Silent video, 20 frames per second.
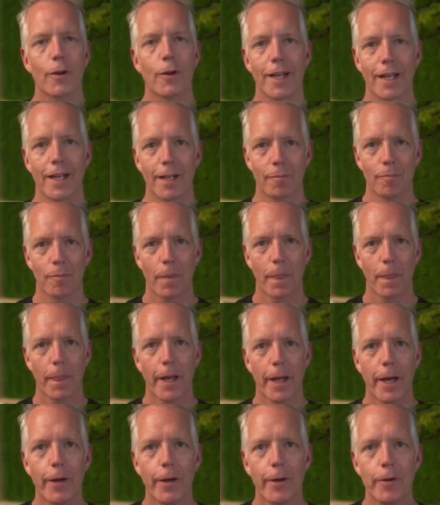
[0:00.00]
Okay,
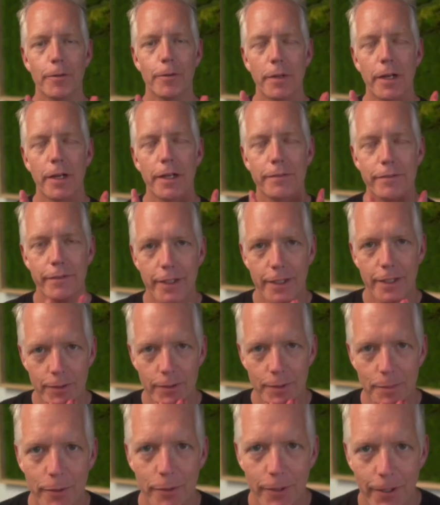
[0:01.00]
now my
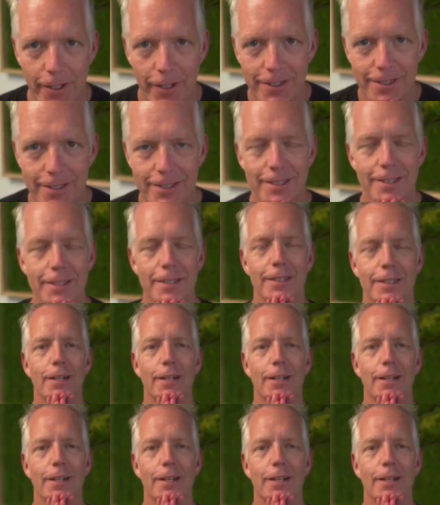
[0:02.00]
favorite part.